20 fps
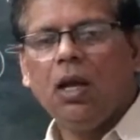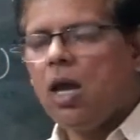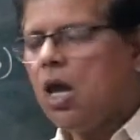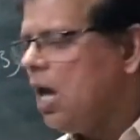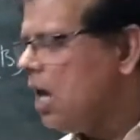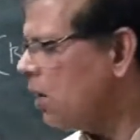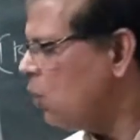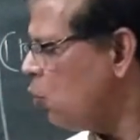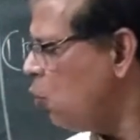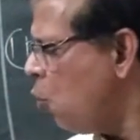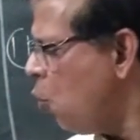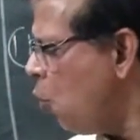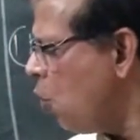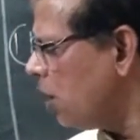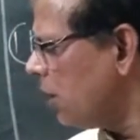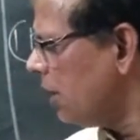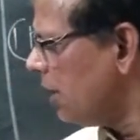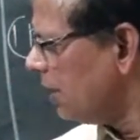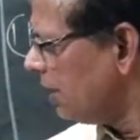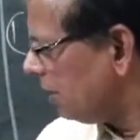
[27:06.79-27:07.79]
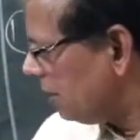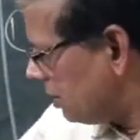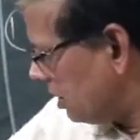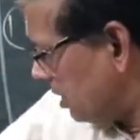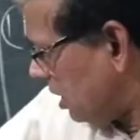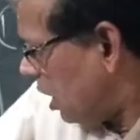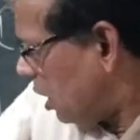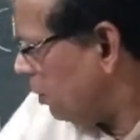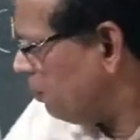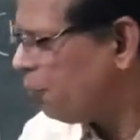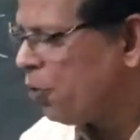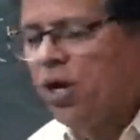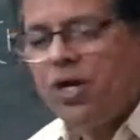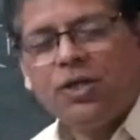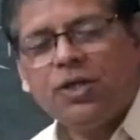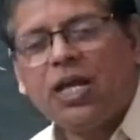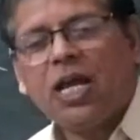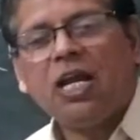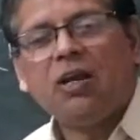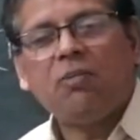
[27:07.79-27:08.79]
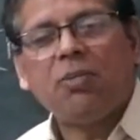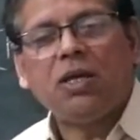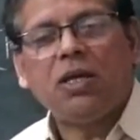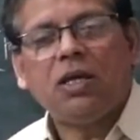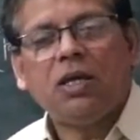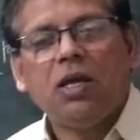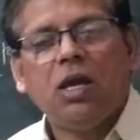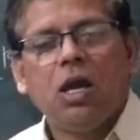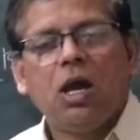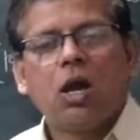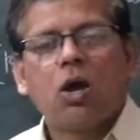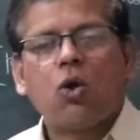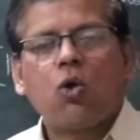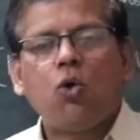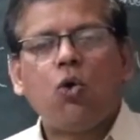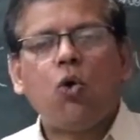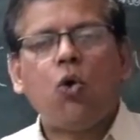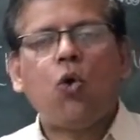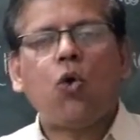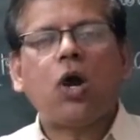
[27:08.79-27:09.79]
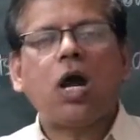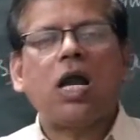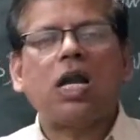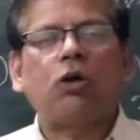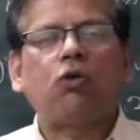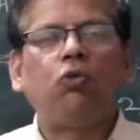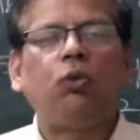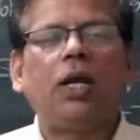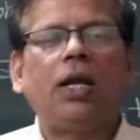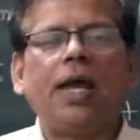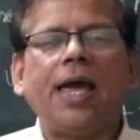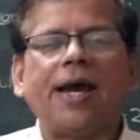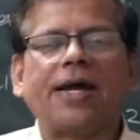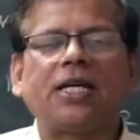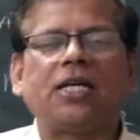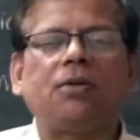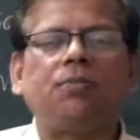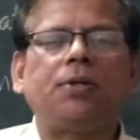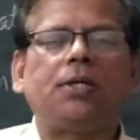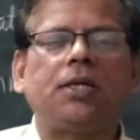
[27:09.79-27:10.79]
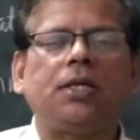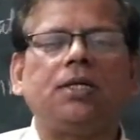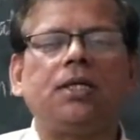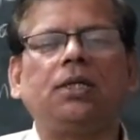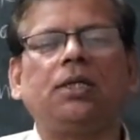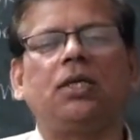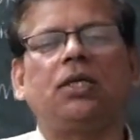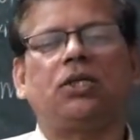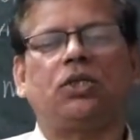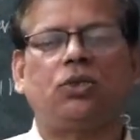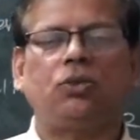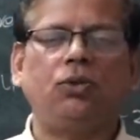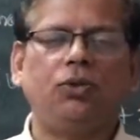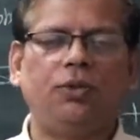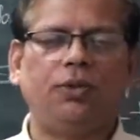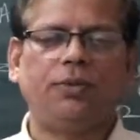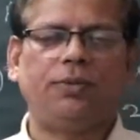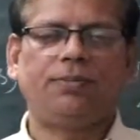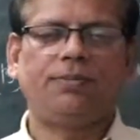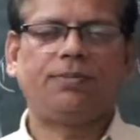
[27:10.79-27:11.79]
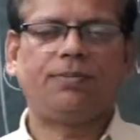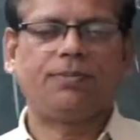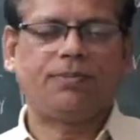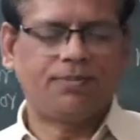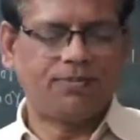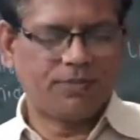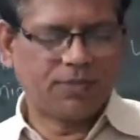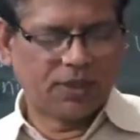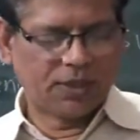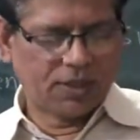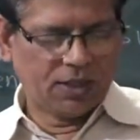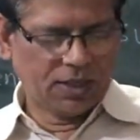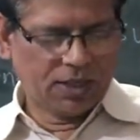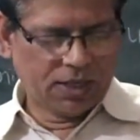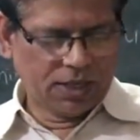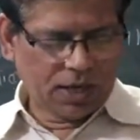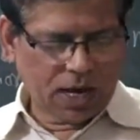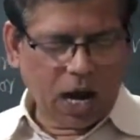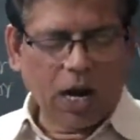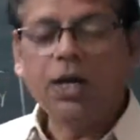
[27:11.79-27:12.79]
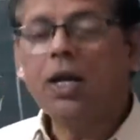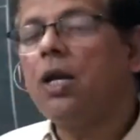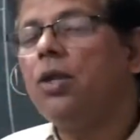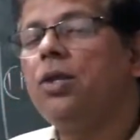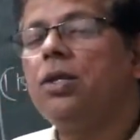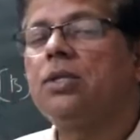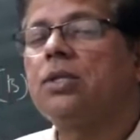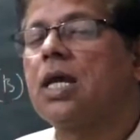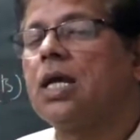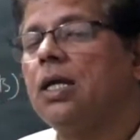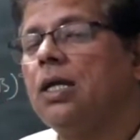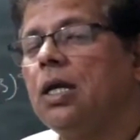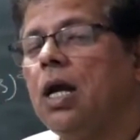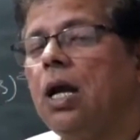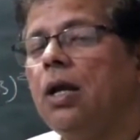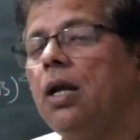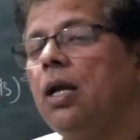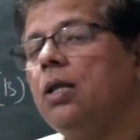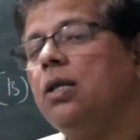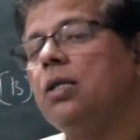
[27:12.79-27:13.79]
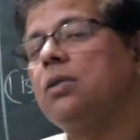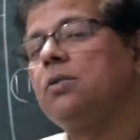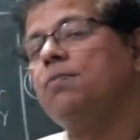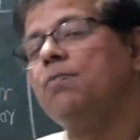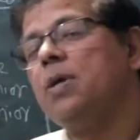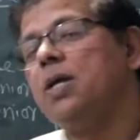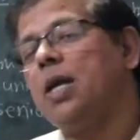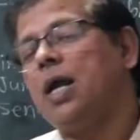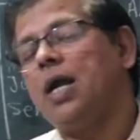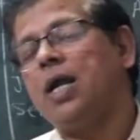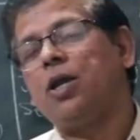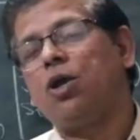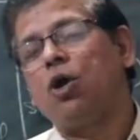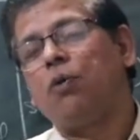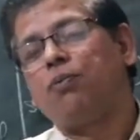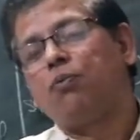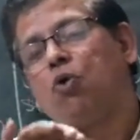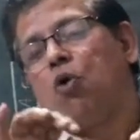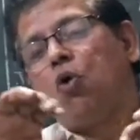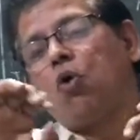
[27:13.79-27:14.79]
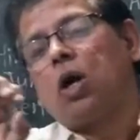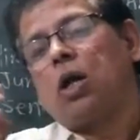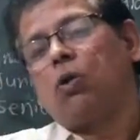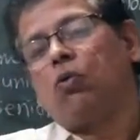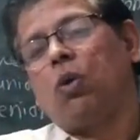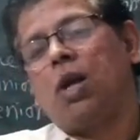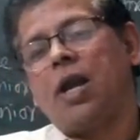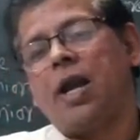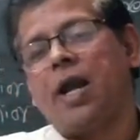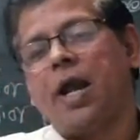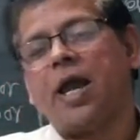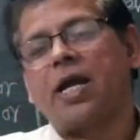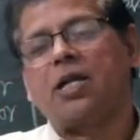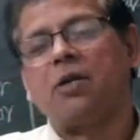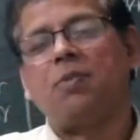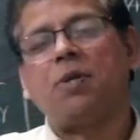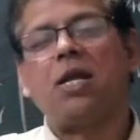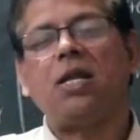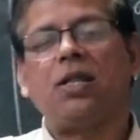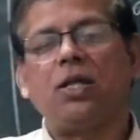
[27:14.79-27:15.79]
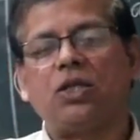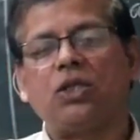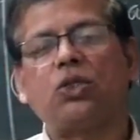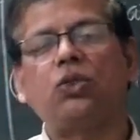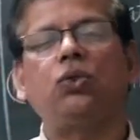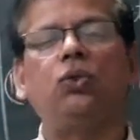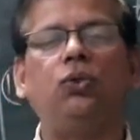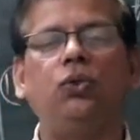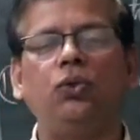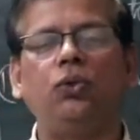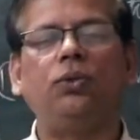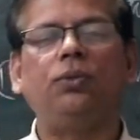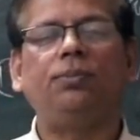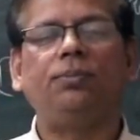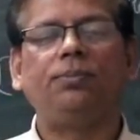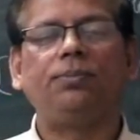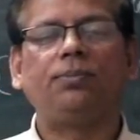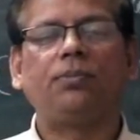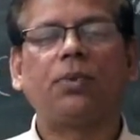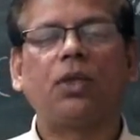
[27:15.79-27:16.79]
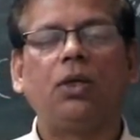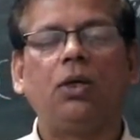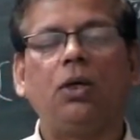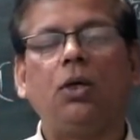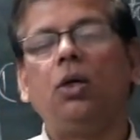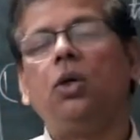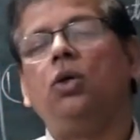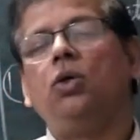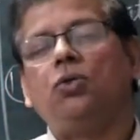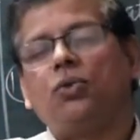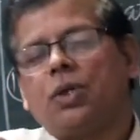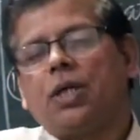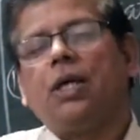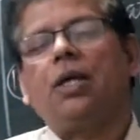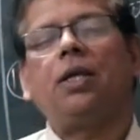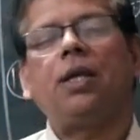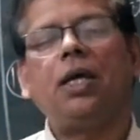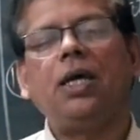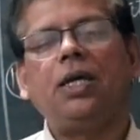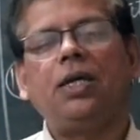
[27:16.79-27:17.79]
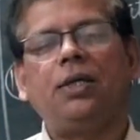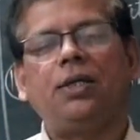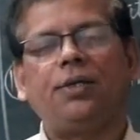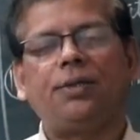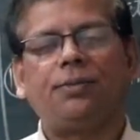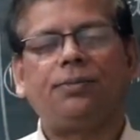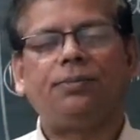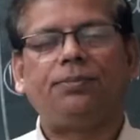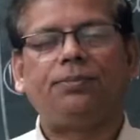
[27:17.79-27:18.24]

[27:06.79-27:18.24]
And third point can be co-curricular activities in the school. Under this main heading of co-curricular activity in the school, you can write